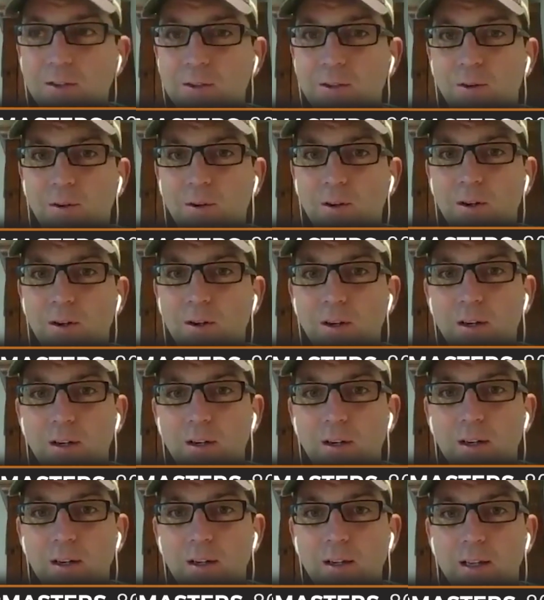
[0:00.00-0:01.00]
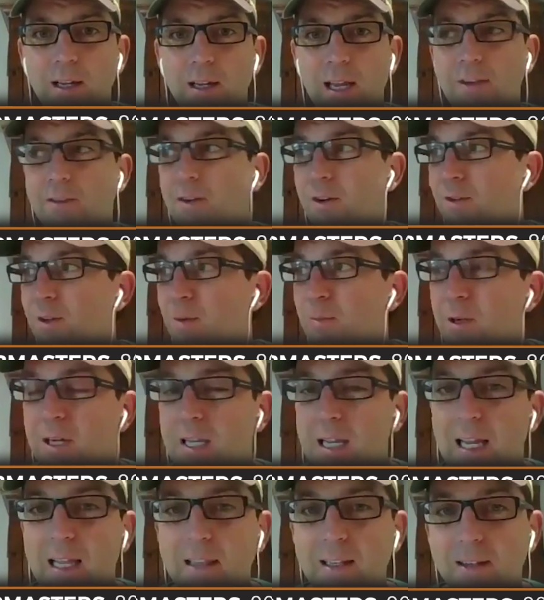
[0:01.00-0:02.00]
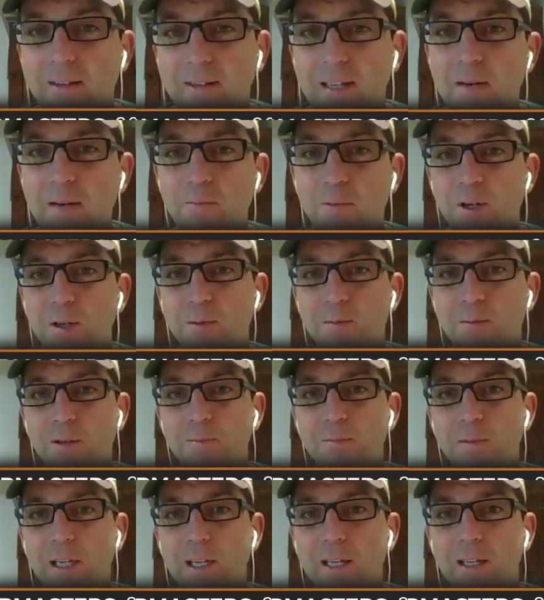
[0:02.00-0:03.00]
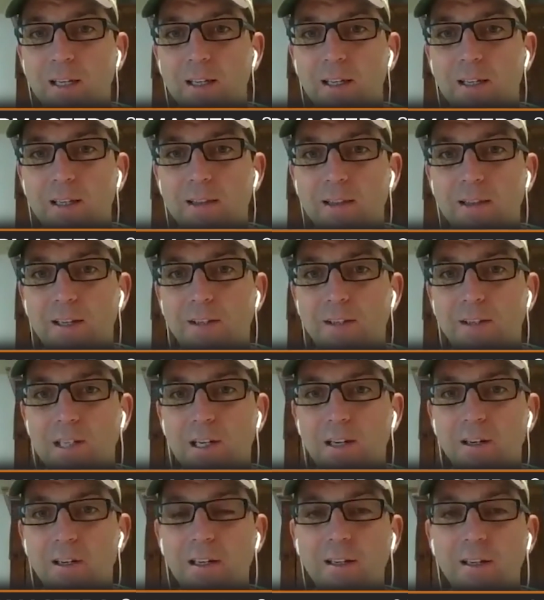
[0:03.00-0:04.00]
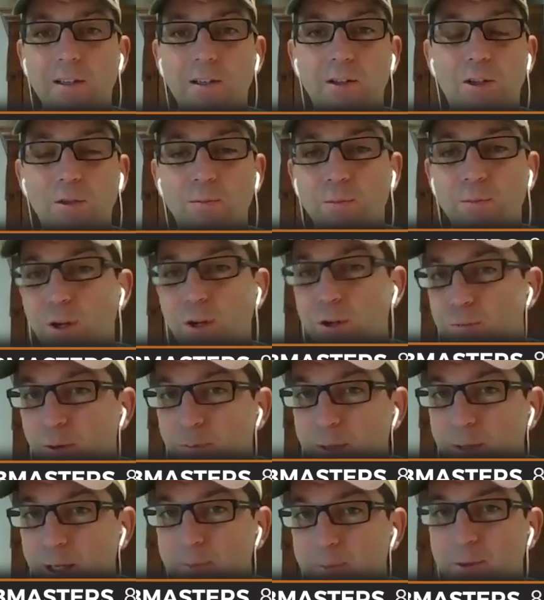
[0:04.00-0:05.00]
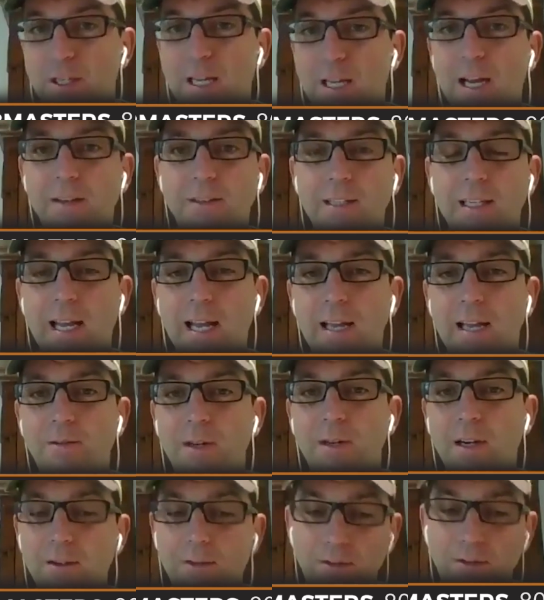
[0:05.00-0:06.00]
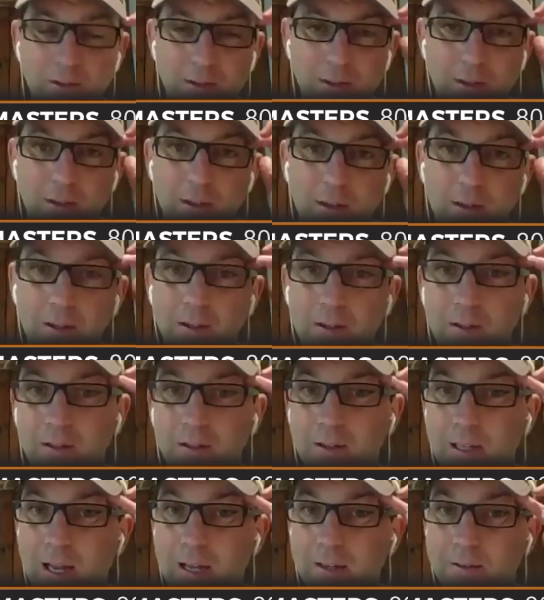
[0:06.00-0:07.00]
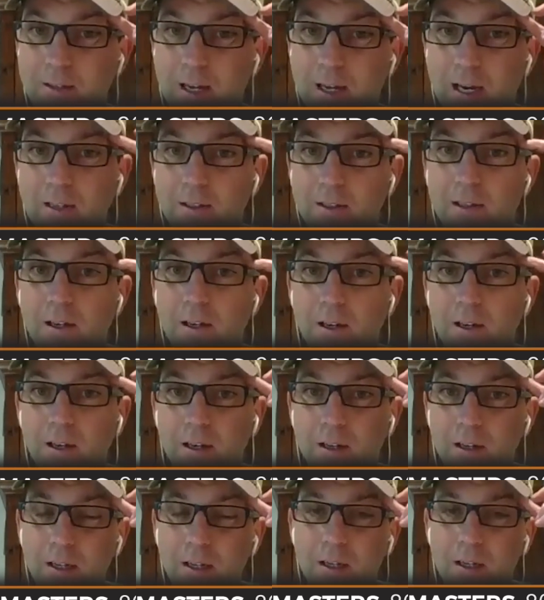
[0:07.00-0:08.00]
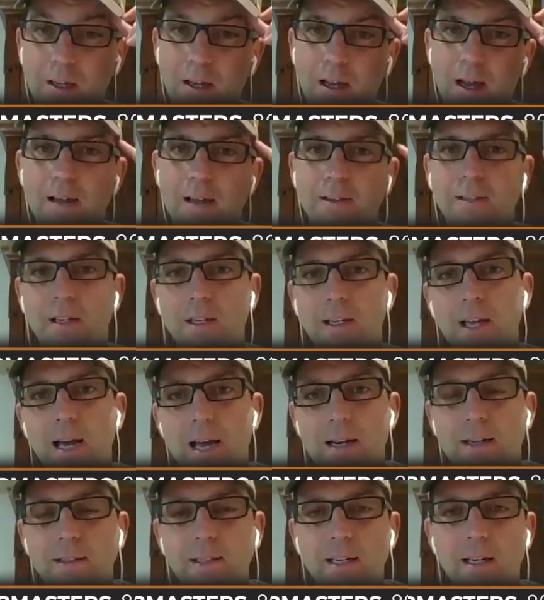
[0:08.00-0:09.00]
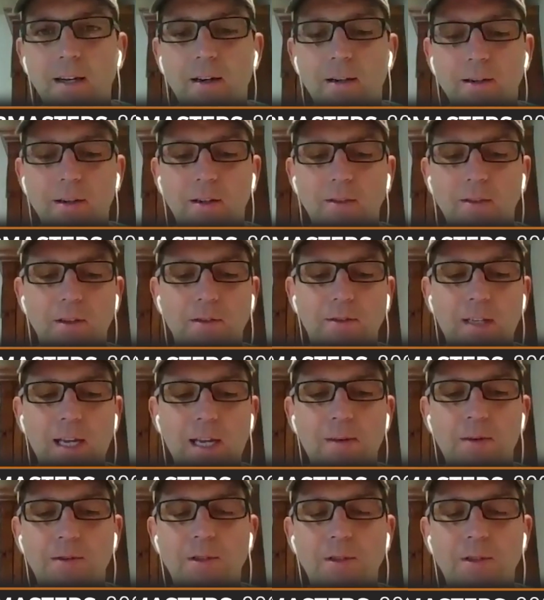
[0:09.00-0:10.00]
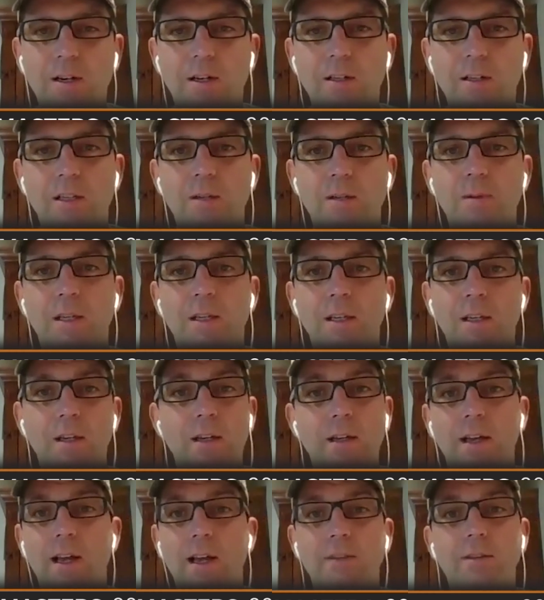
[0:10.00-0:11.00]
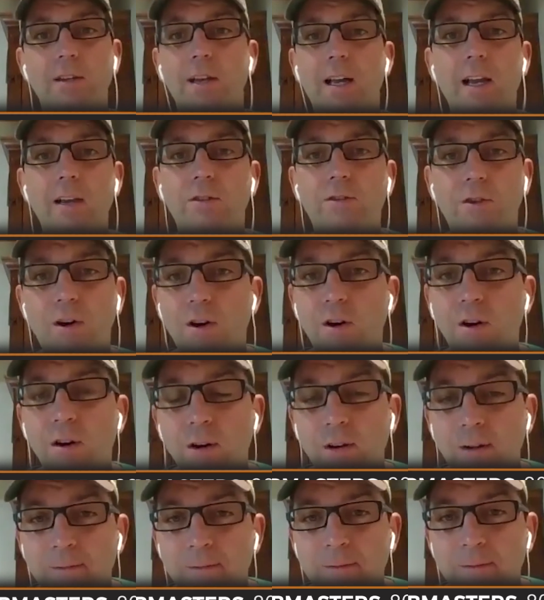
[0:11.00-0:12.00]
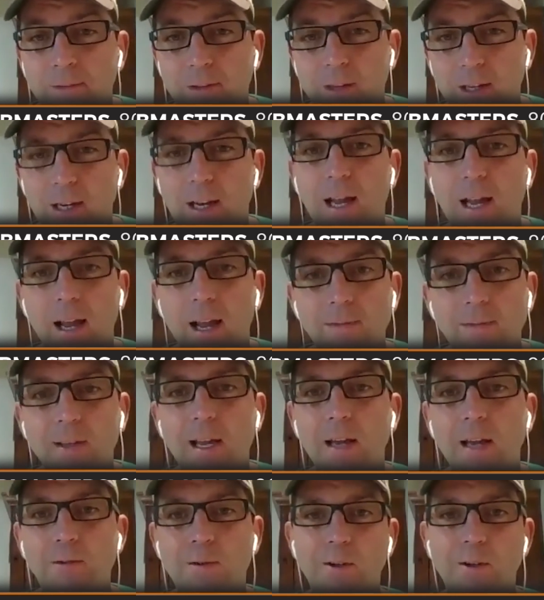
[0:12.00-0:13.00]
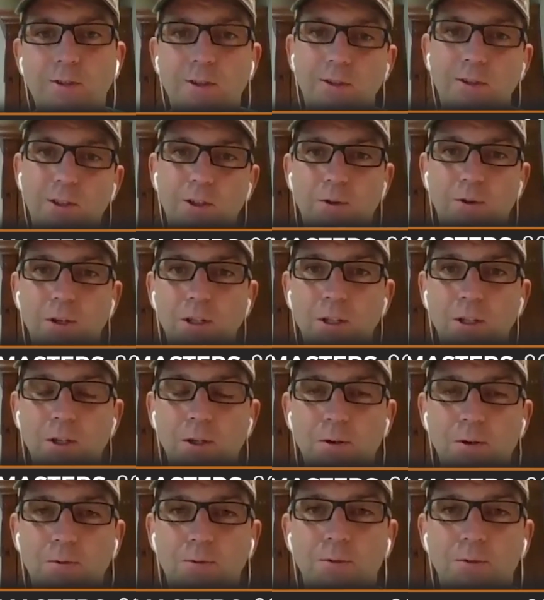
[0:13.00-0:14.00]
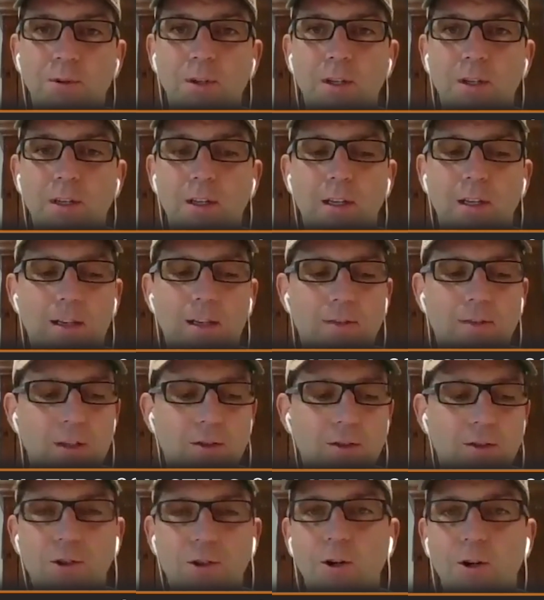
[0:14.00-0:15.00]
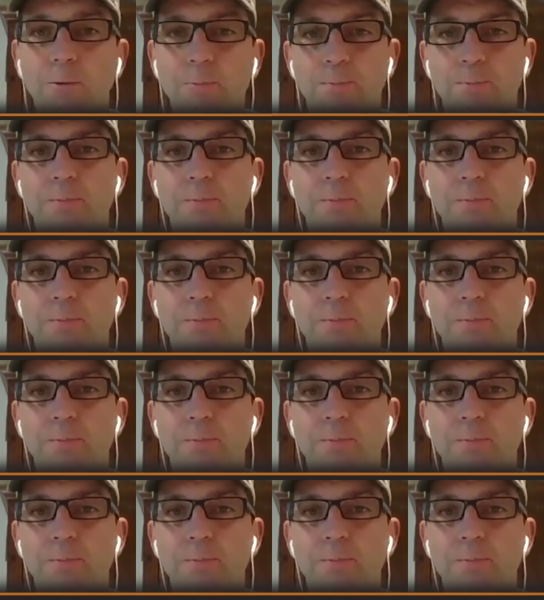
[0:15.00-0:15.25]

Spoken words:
door? Is there someone in the same room with me that's sharing it? Do multiple people count the address? That's not good. I'll tell you how to tell, because this guy was talking to me. I said, hey, sir, can I have the address that you're going to use? He said, sure.